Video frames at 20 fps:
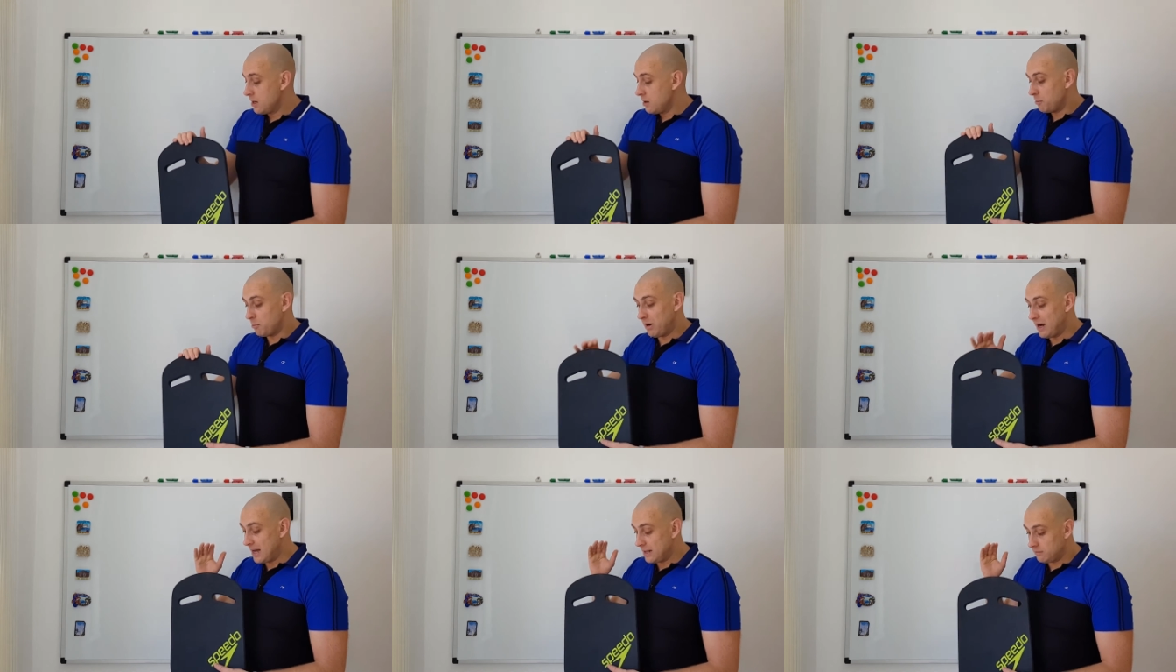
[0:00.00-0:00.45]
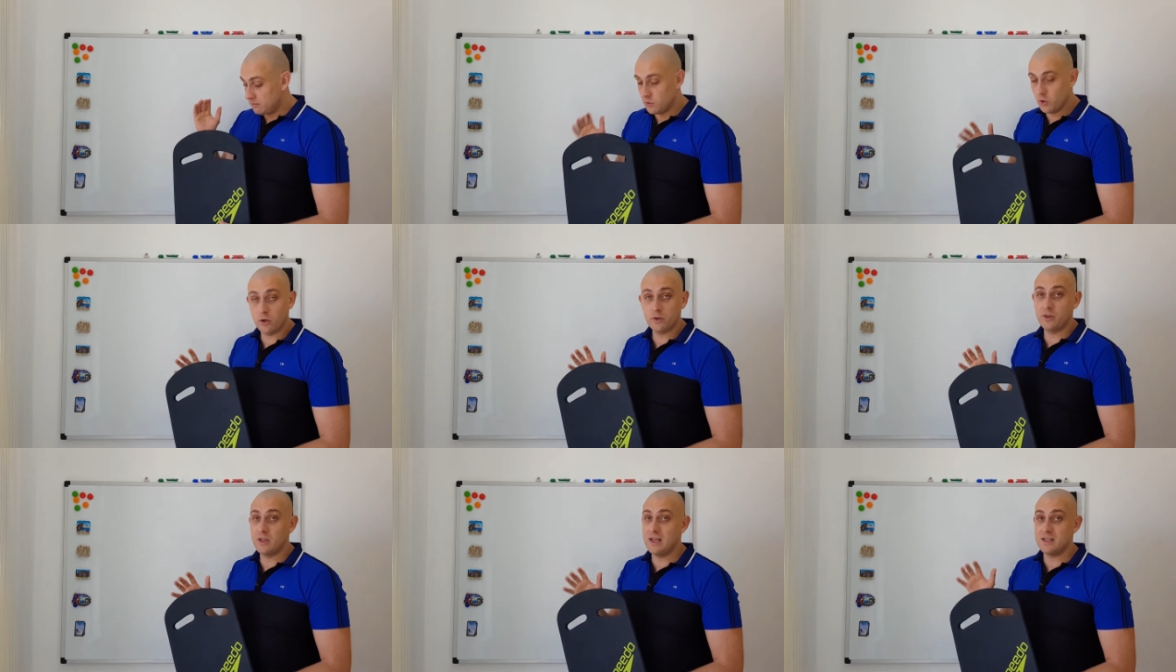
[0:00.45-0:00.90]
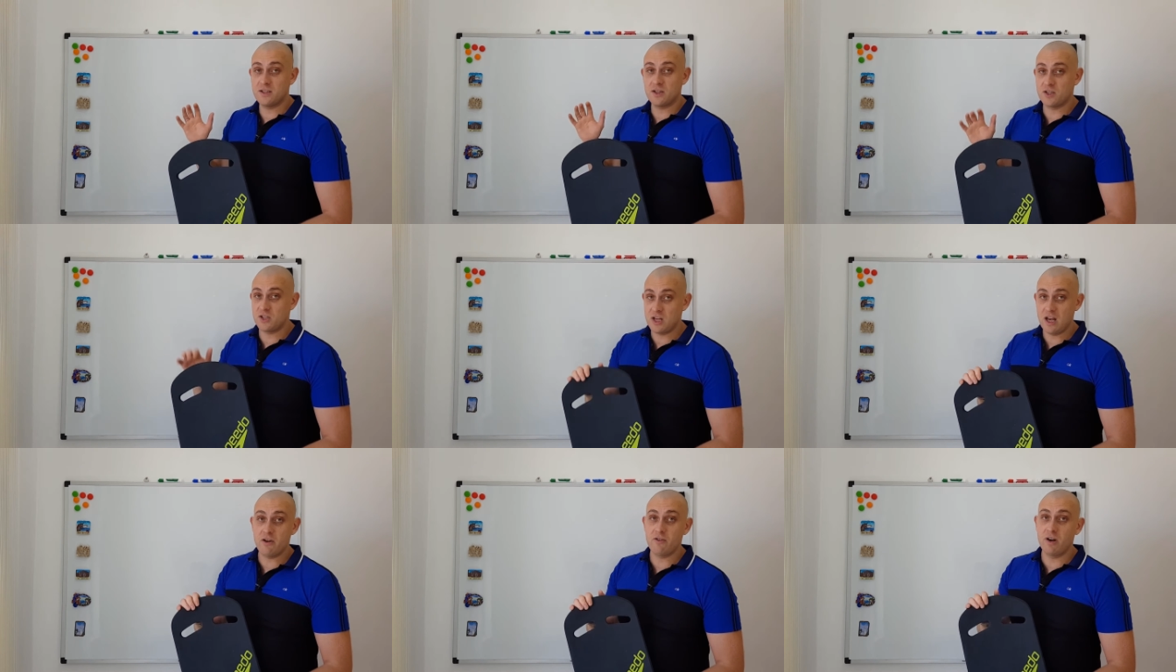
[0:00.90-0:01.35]
but not
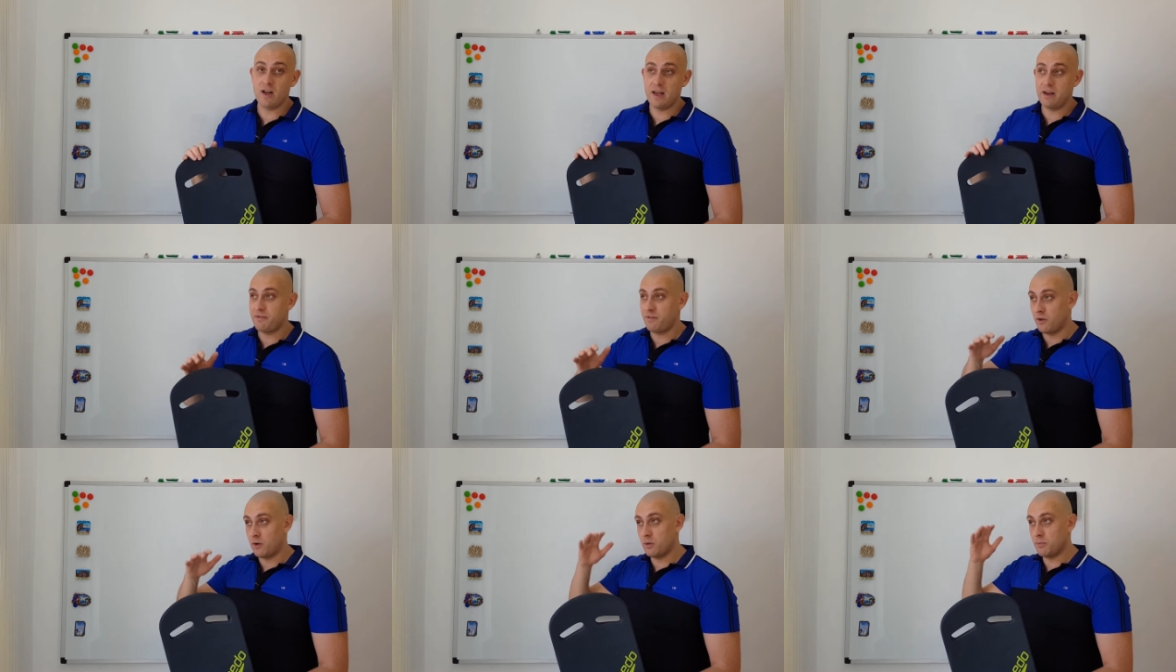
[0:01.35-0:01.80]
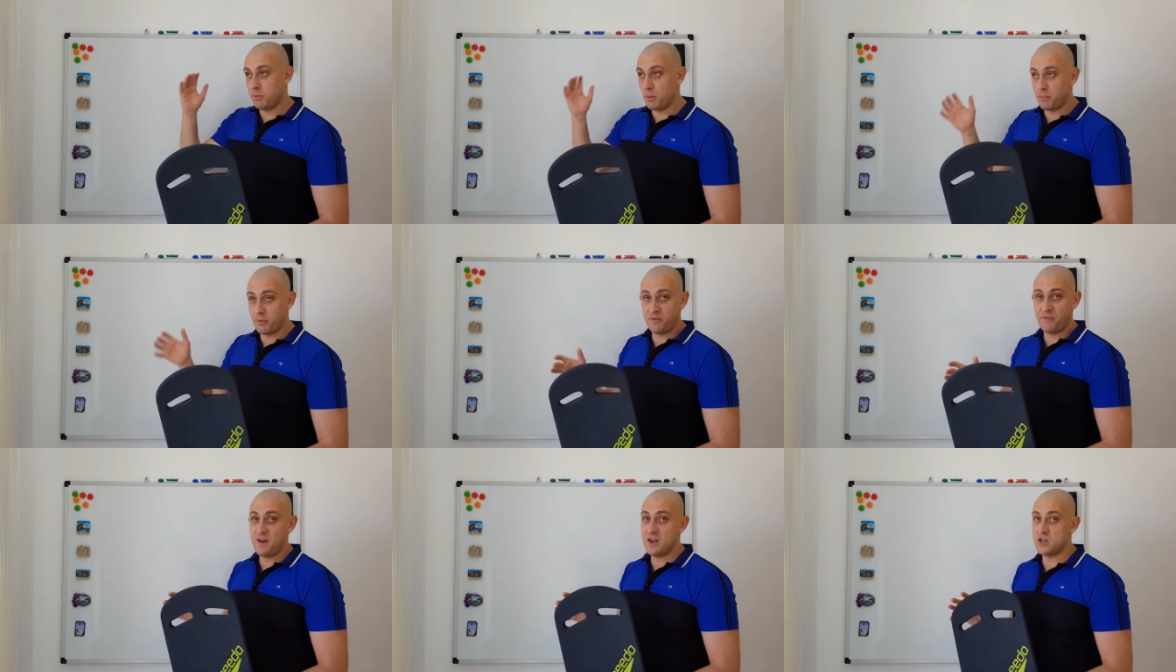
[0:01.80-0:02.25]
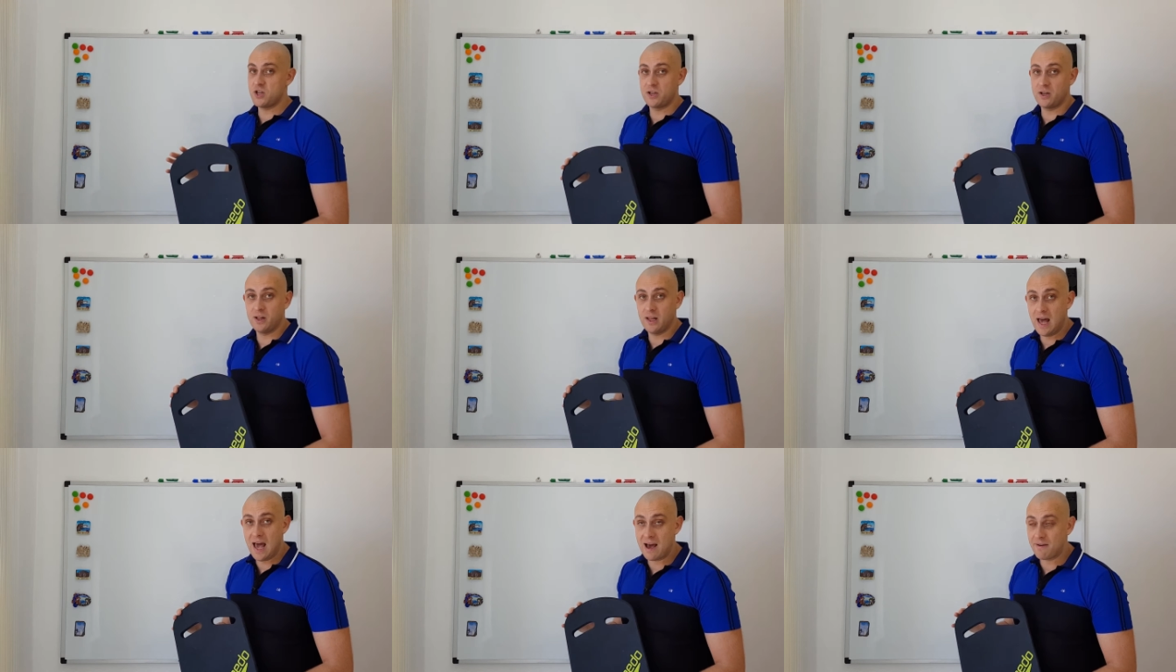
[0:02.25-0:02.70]
necessarily for
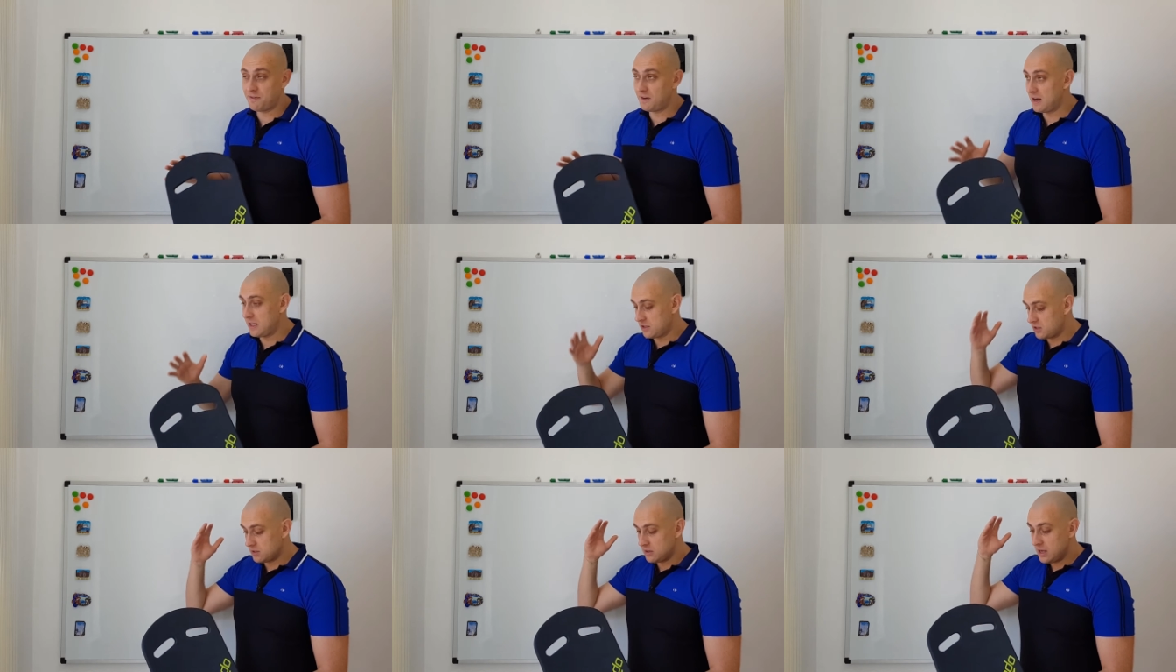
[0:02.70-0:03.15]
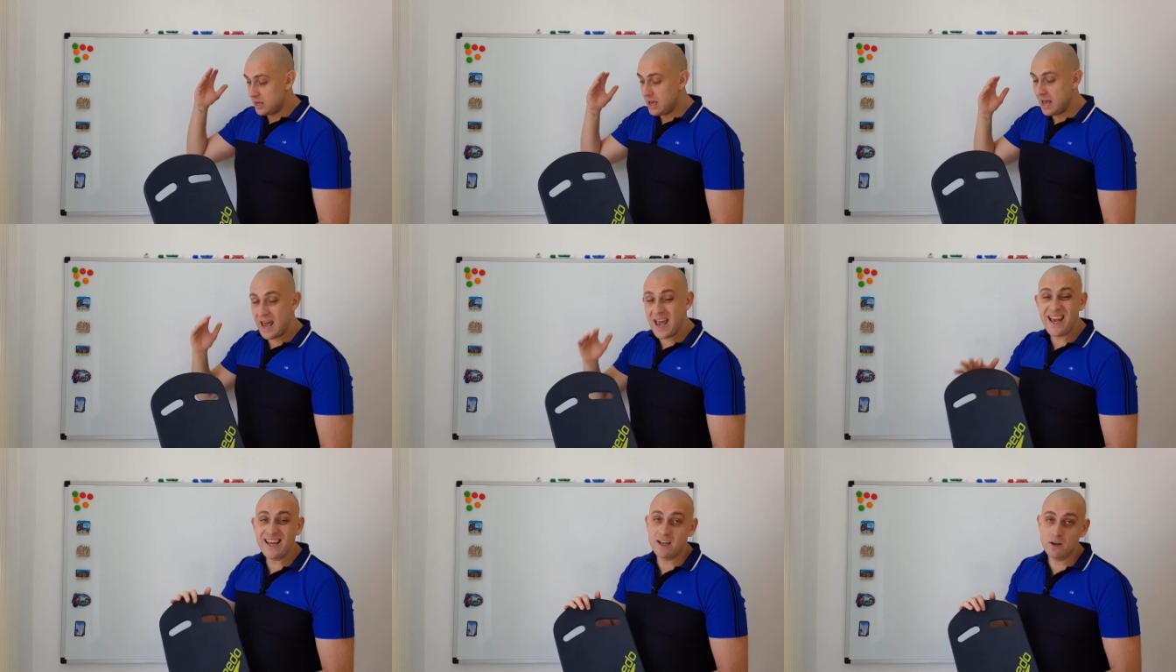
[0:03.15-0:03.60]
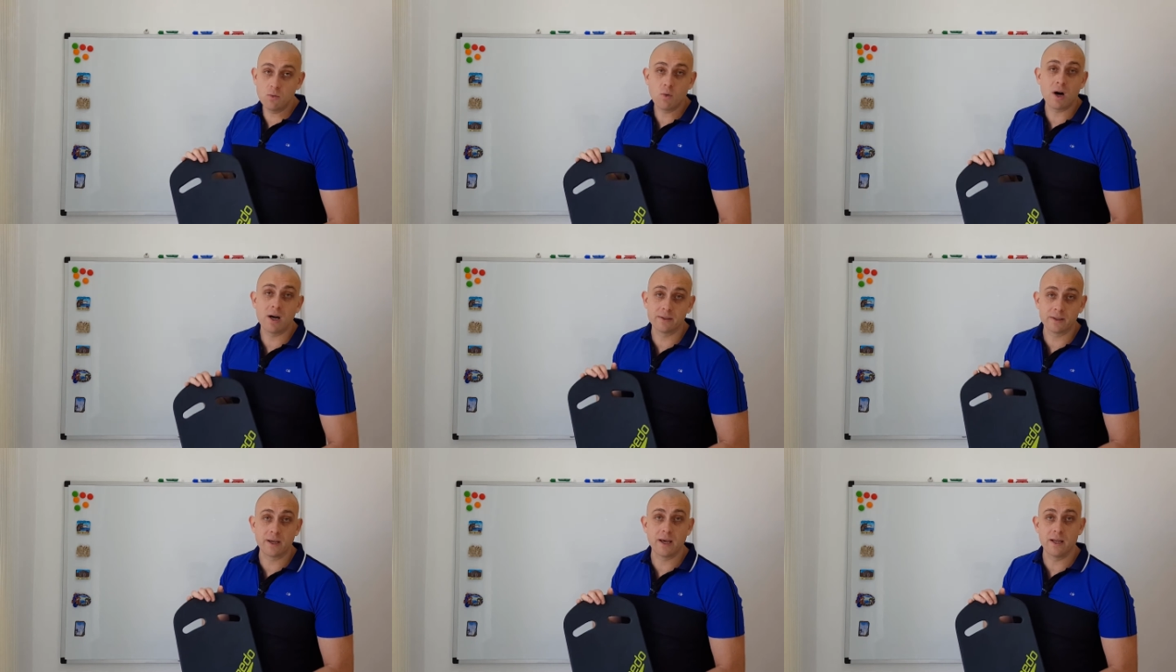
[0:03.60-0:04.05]
professional athletes.
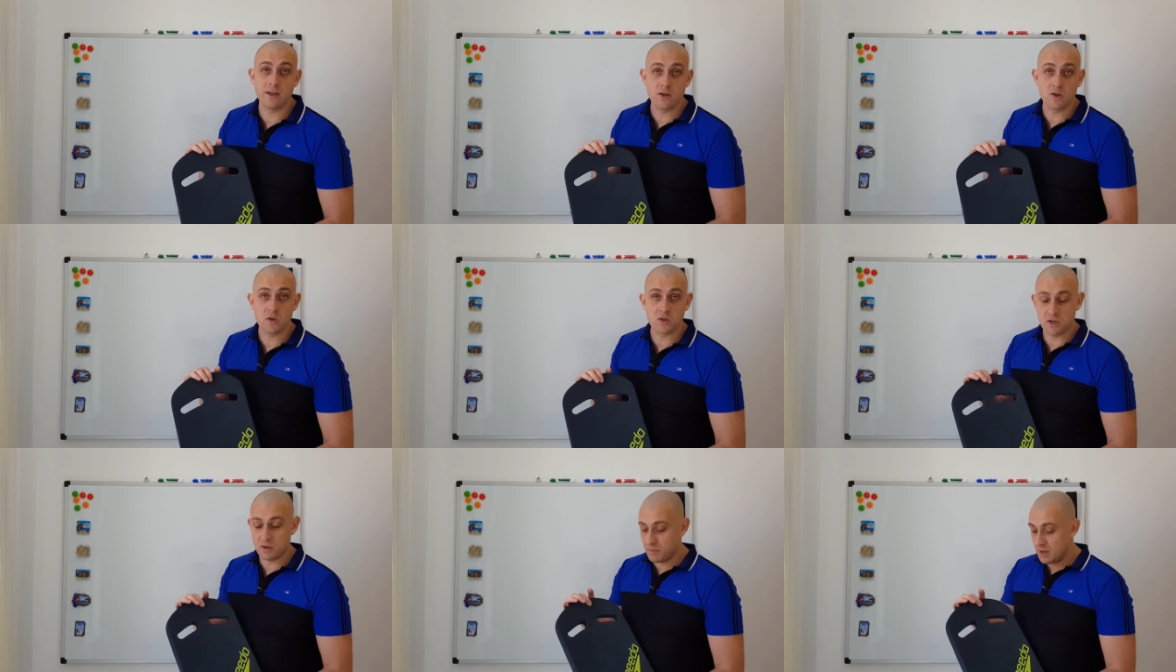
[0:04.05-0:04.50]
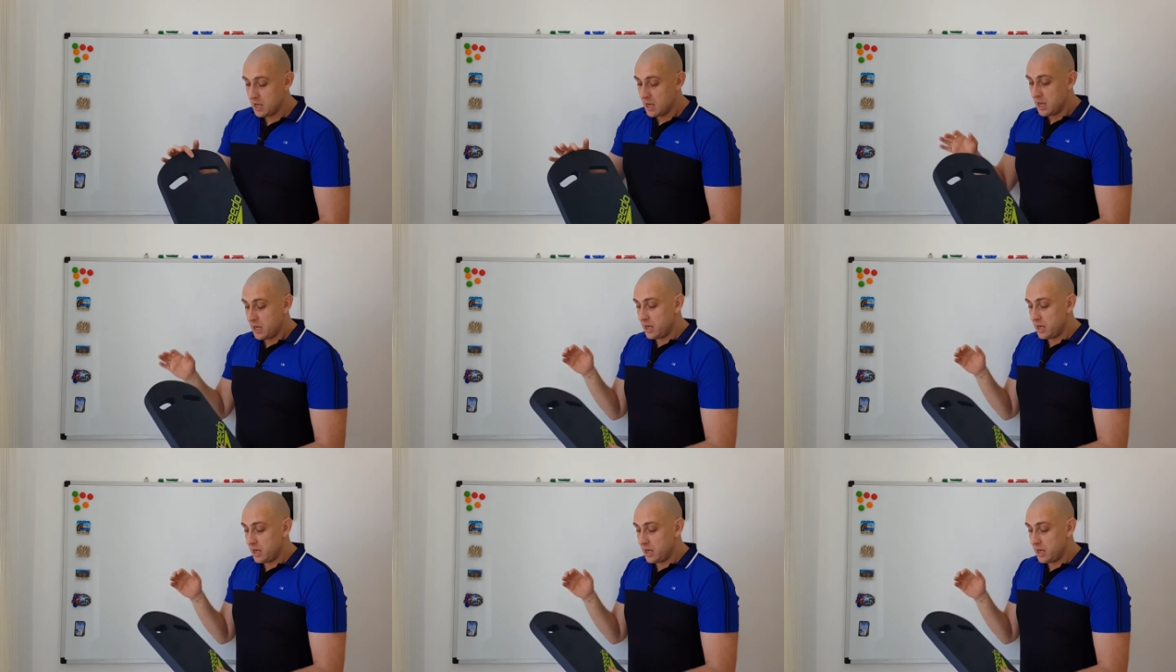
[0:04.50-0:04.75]
Anyone can use them.